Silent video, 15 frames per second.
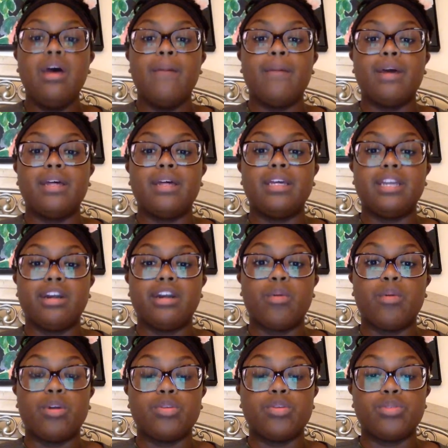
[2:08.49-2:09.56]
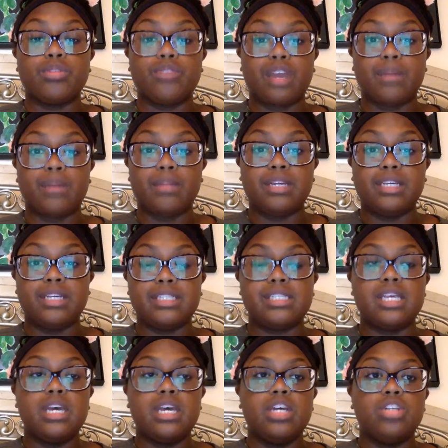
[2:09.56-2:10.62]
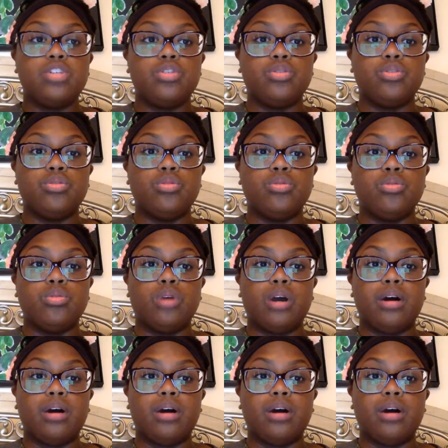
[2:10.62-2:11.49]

But here I worked with families to,